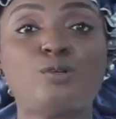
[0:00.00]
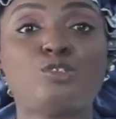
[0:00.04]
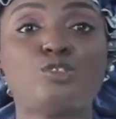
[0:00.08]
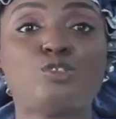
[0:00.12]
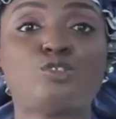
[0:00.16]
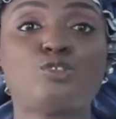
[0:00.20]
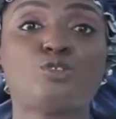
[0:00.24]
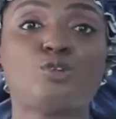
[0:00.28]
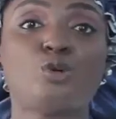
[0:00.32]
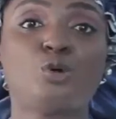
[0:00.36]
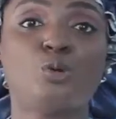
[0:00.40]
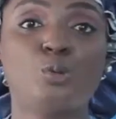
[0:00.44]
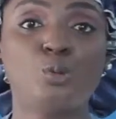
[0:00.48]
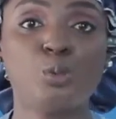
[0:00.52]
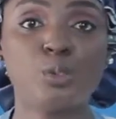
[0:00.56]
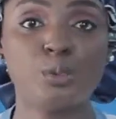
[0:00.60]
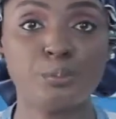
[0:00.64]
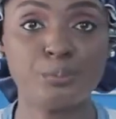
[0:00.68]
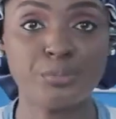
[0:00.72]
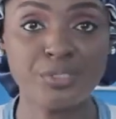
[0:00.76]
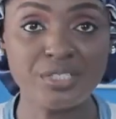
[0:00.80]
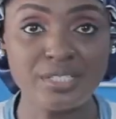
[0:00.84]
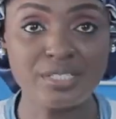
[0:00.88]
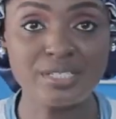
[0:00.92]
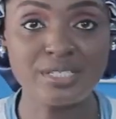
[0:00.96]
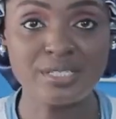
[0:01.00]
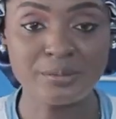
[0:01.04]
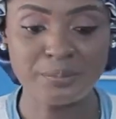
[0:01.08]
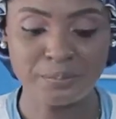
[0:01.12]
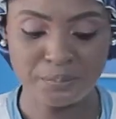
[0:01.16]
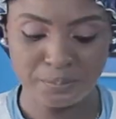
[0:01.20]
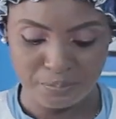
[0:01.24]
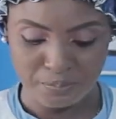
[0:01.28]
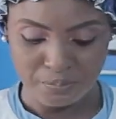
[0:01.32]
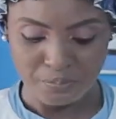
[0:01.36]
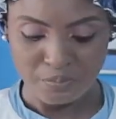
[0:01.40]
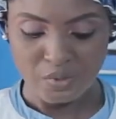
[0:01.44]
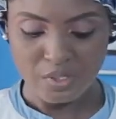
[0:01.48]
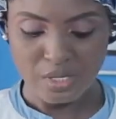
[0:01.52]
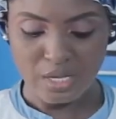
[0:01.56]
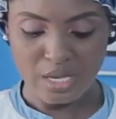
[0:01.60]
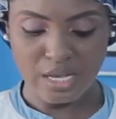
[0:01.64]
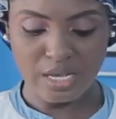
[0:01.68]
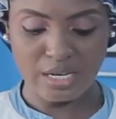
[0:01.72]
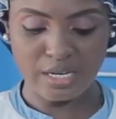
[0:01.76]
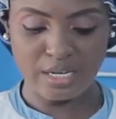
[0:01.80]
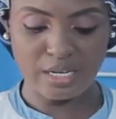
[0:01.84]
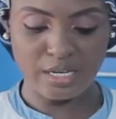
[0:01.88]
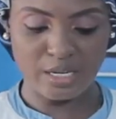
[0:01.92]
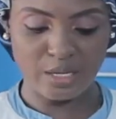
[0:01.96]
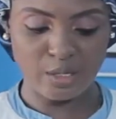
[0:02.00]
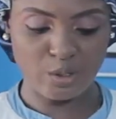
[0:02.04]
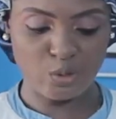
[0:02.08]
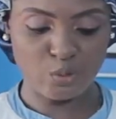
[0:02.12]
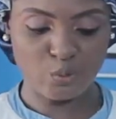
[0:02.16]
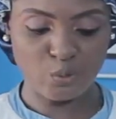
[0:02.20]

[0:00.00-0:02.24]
it to cool a bit, and then